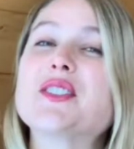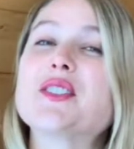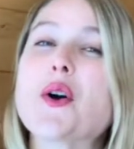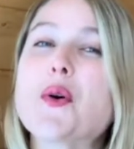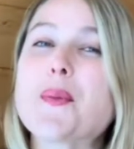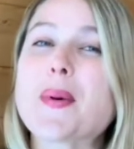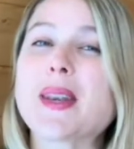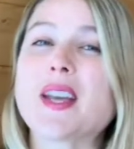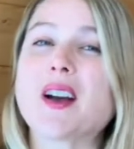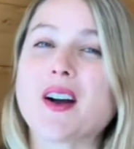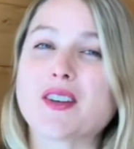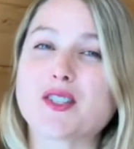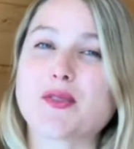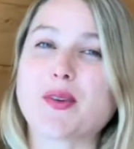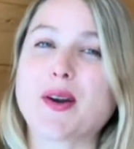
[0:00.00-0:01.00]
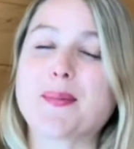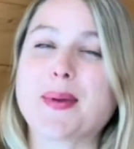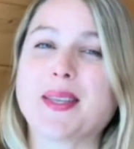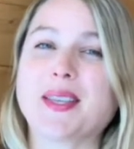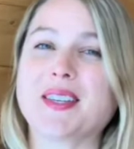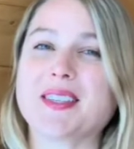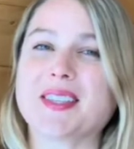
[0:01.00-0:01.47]
so many contrary
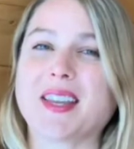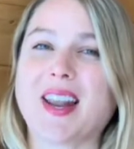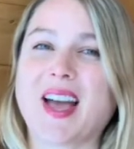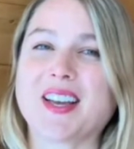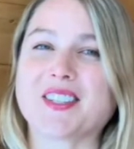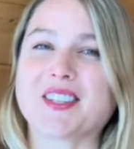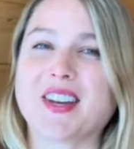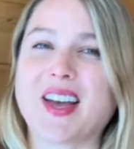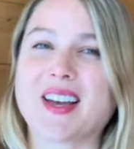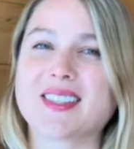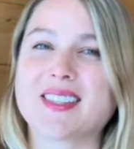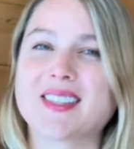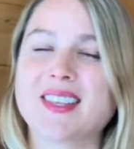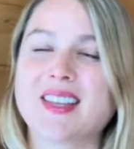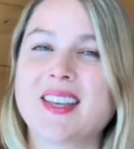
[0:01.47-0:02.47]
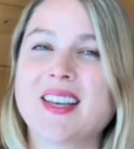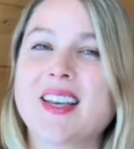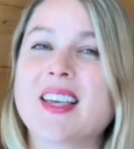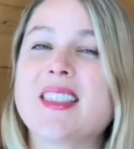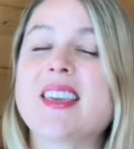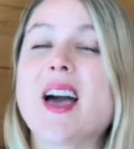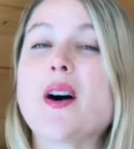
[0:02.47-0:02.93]
opinions on hashtags.
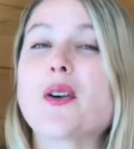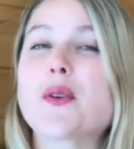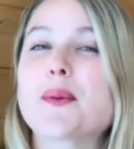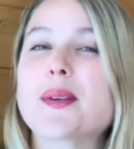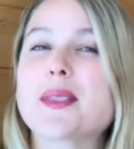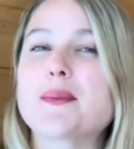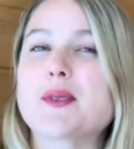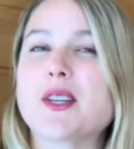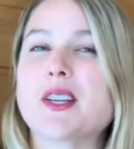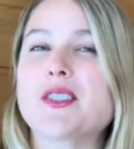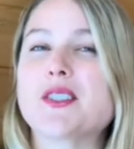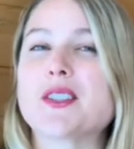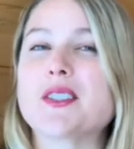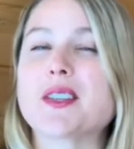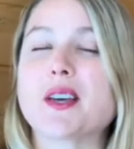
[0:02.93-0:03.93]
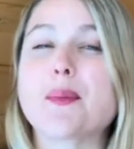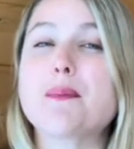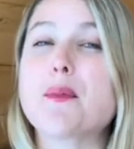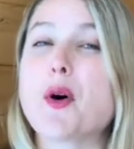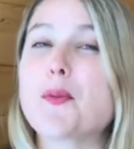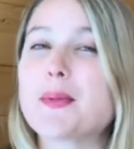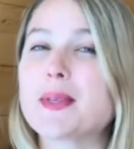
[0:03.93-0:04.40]
The algorithm changes on a
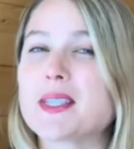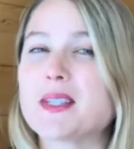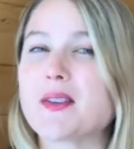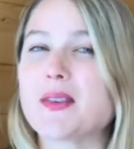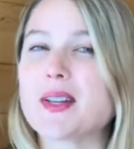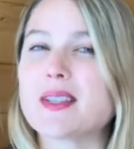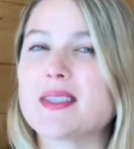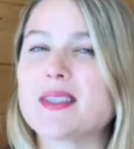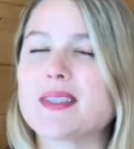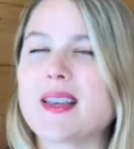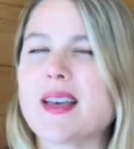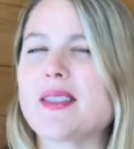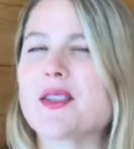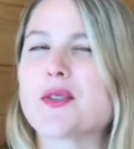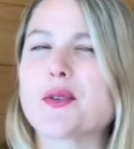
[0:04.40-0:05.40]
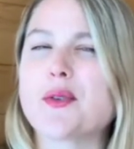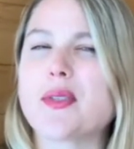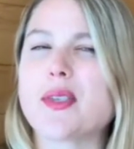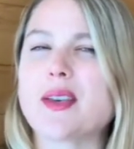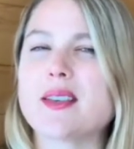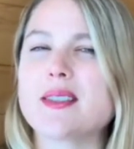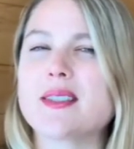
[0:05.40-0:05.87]
moment's notice, and the
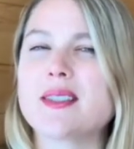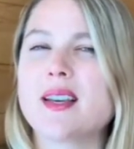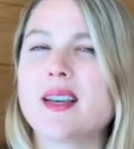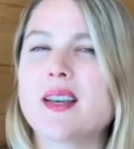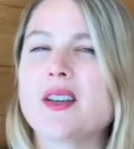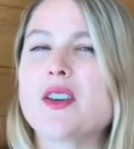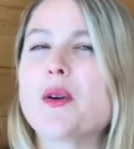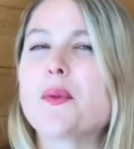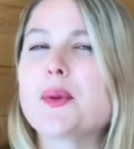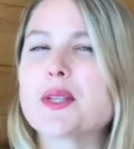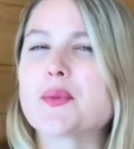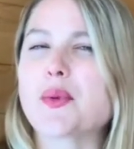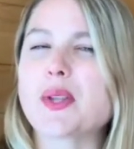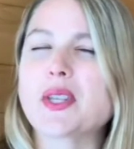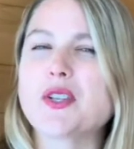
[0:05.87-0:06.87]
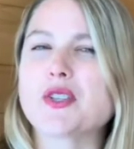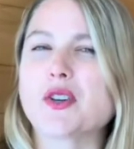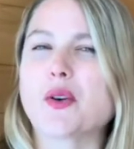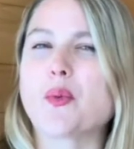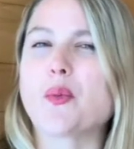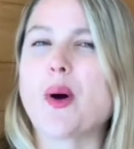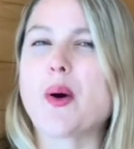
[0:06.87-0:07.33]
truth is, no one is really
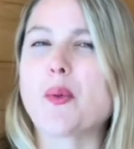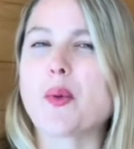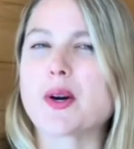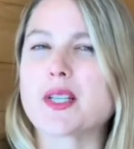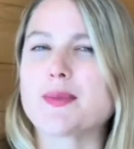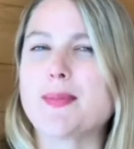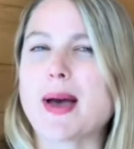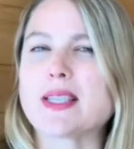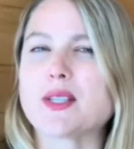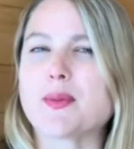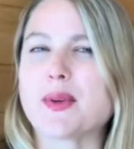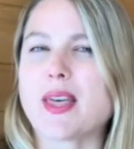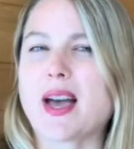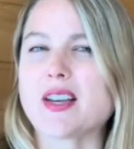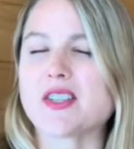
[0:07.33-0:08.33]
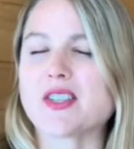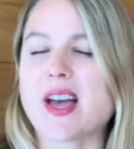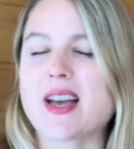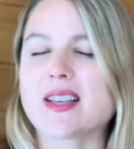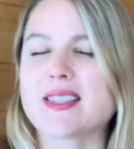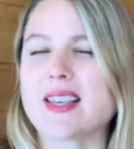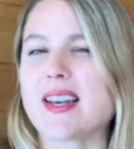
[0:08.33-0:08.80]
sure what works best with
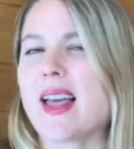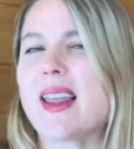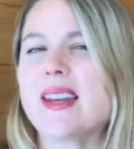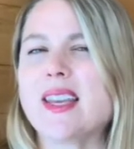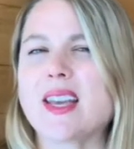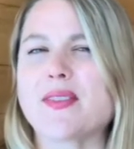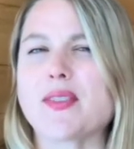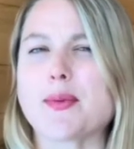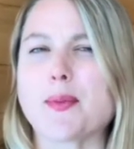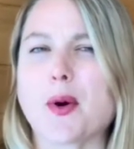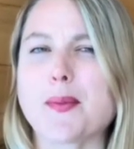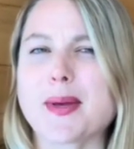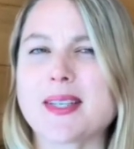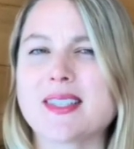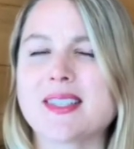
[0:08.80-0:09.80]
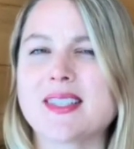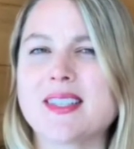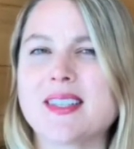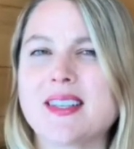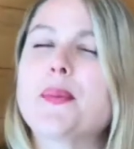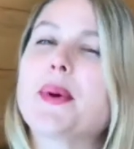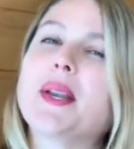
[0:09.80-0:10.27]
hashtags at any given moment.
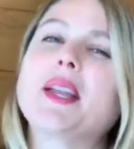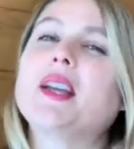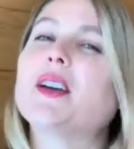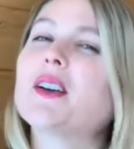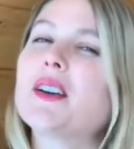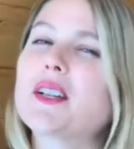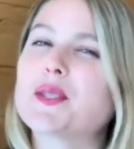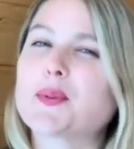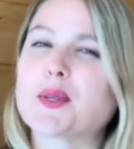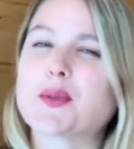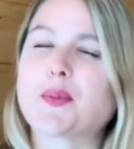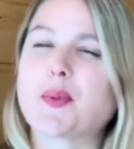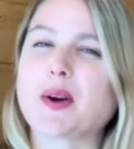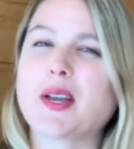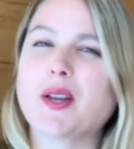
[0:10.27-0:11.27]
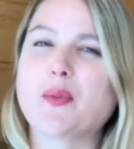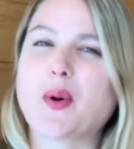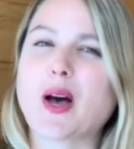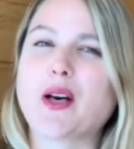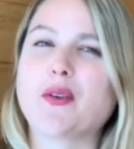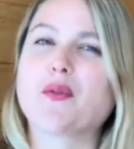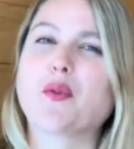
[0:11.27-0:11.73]
But here is what's working
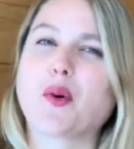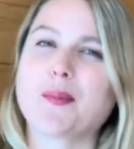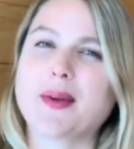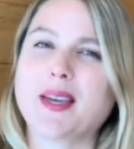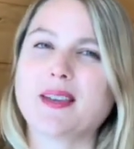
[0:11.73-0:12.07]
well for